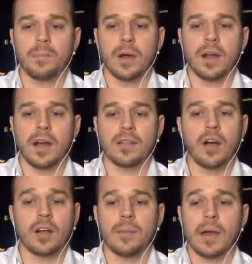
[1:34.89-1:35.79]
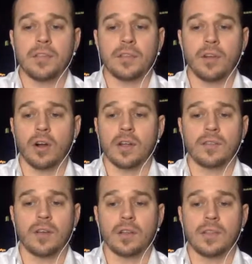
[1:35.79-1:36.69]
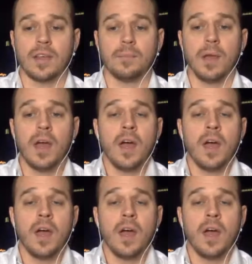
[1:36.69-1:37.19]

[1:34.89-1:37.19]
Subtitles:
But talking about this Arkansas team,